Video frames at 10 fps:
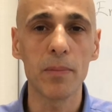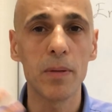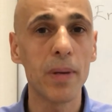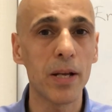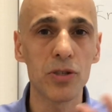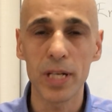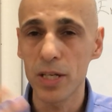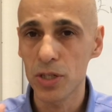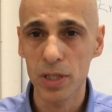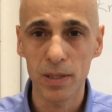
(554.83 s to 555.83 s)

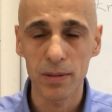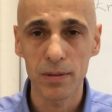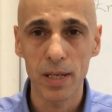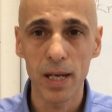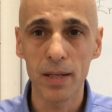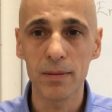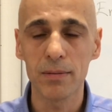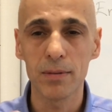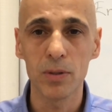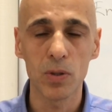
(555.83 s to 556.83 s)
imagination
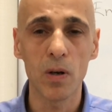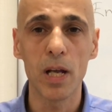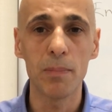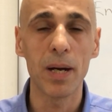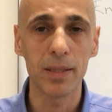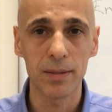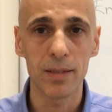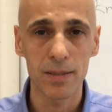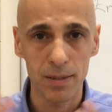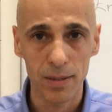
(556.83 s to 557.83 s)
and about
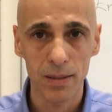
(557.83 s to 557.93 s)
this